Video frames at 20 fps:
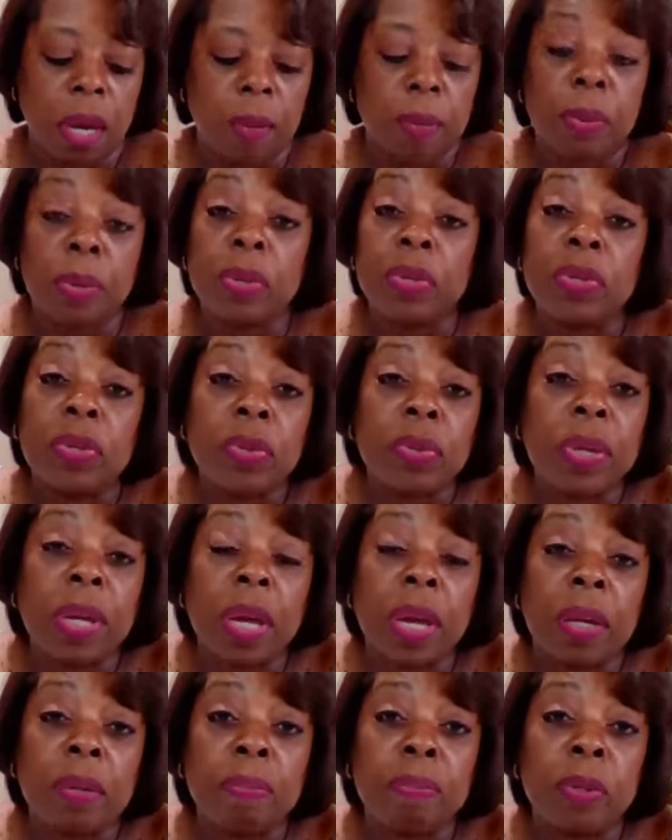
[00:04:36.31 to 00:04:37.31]
pursued
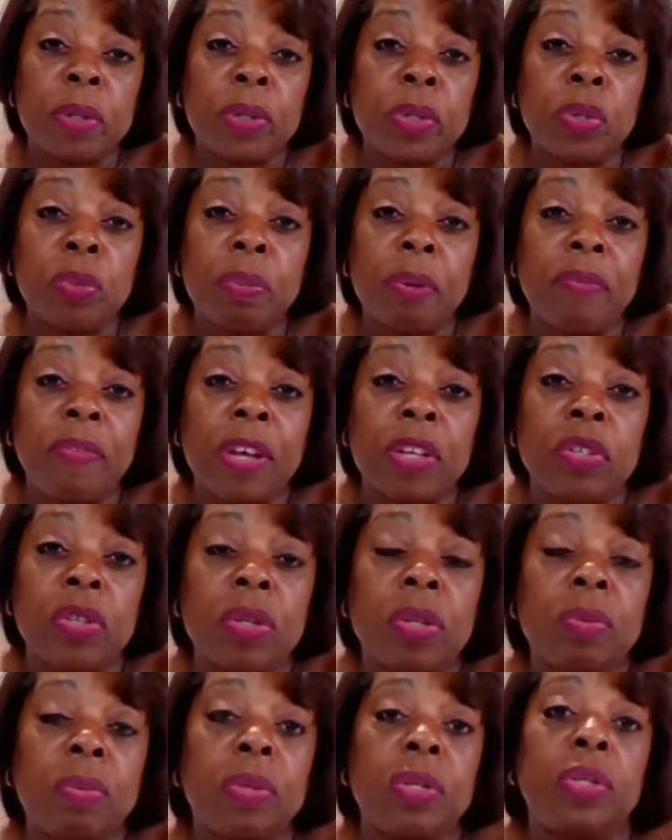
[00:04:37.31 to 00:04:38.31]

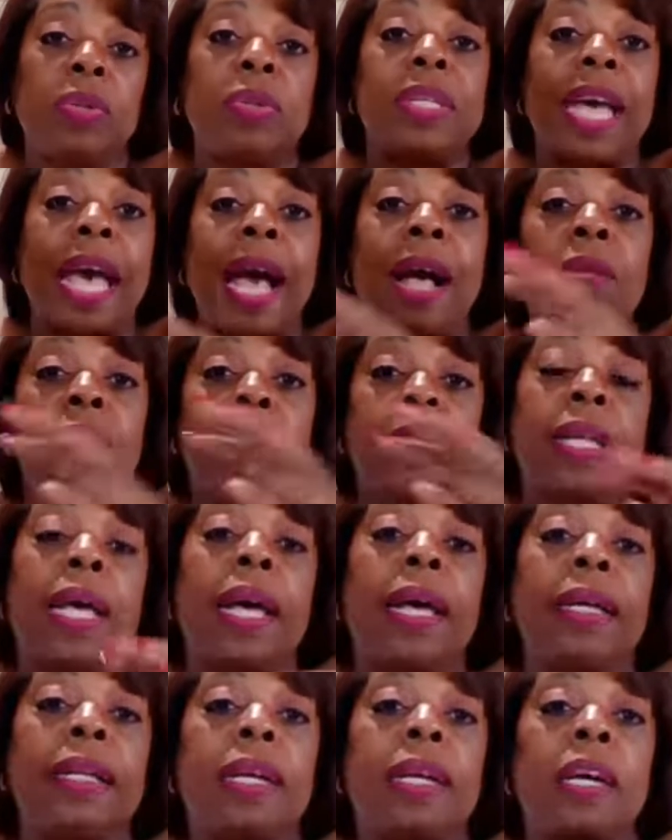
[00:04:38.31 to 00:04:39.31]
professional pursuits
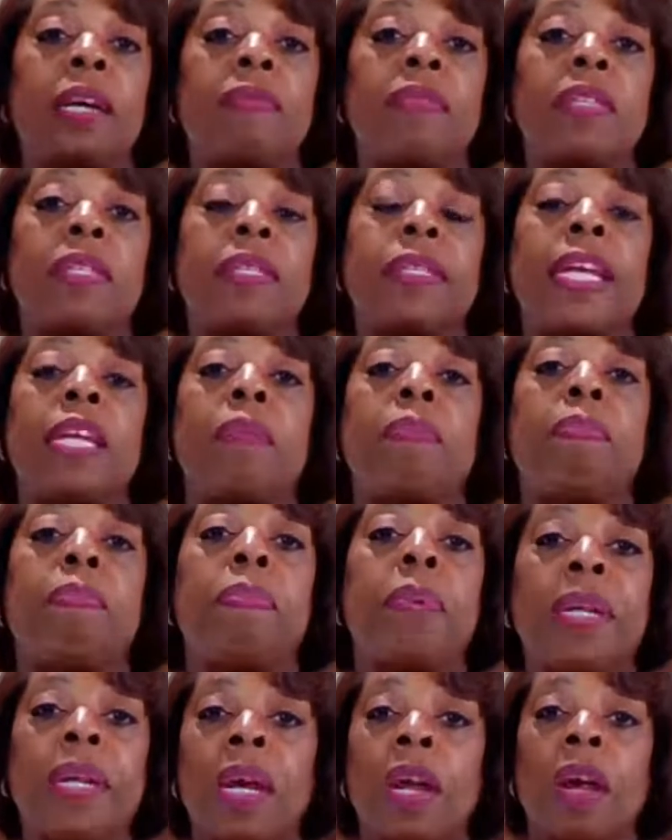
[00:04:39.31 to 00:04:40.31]
outside of the state,
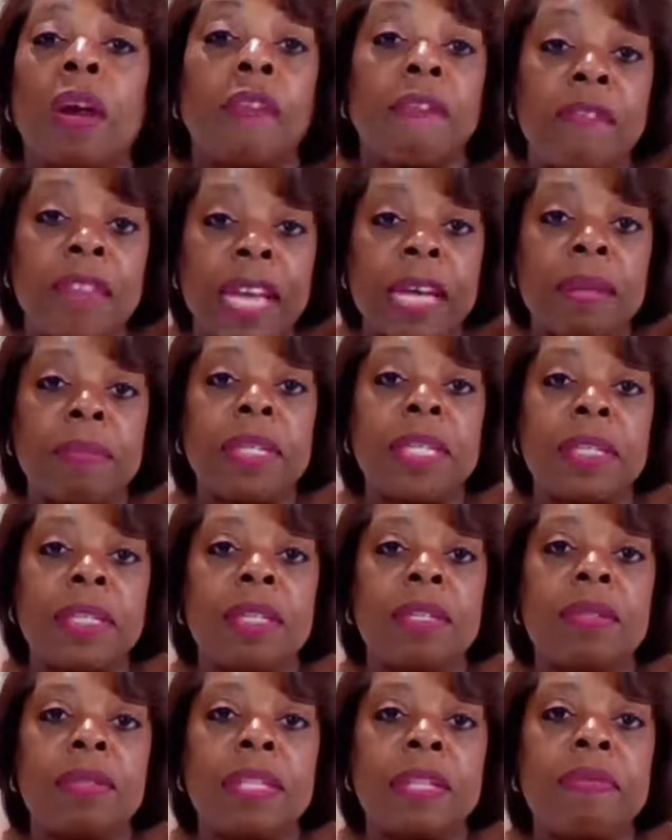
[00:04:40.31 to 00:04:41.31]
but her family
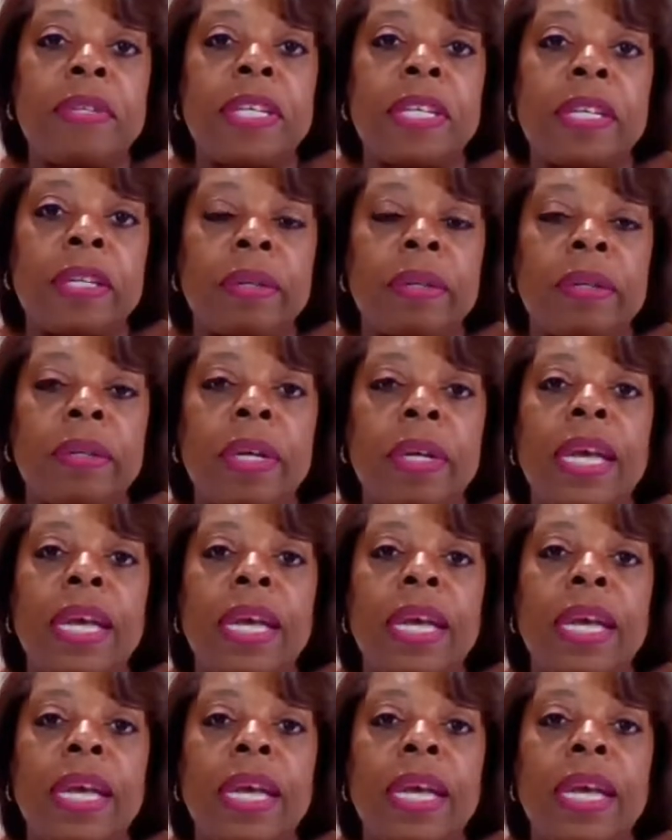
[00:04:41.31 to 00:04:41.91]
still lived here.